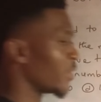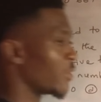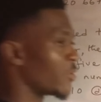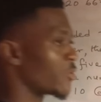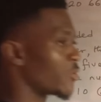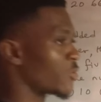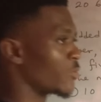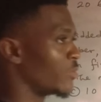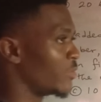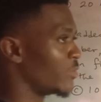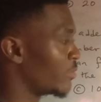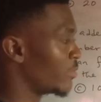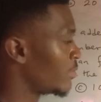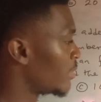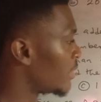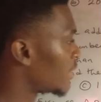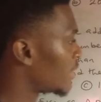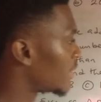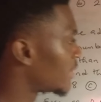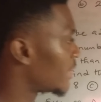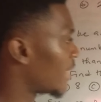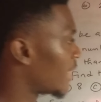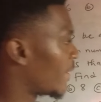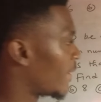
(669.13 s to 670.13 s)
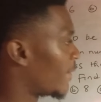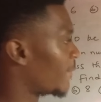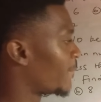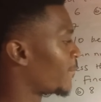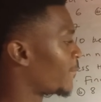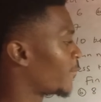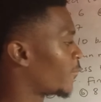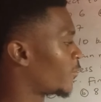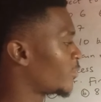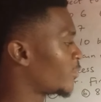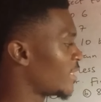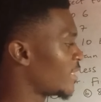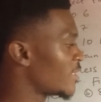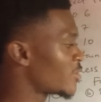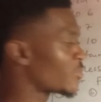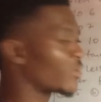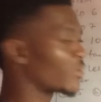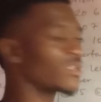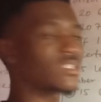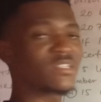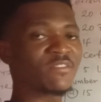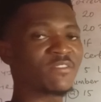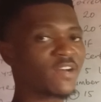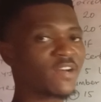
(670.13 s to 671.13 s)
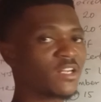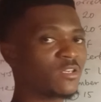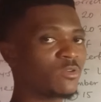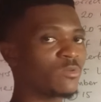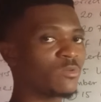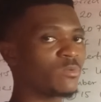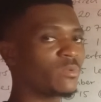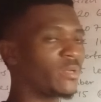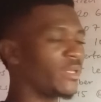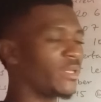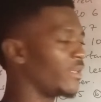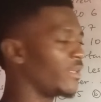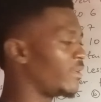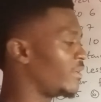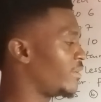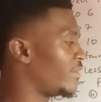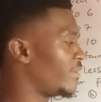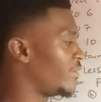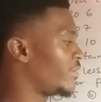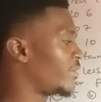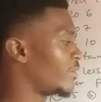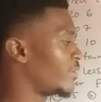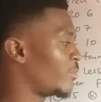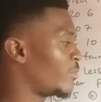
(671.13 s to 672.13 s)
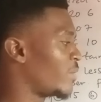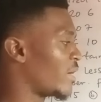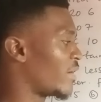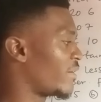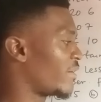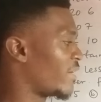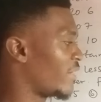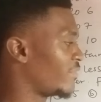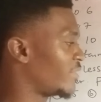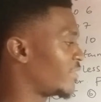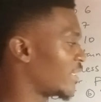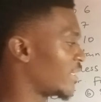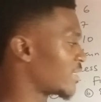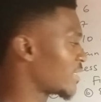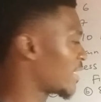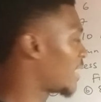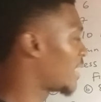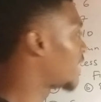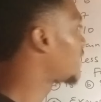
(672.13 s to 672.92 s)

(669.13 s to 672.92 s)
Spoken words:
So now, this was the value we arrived at.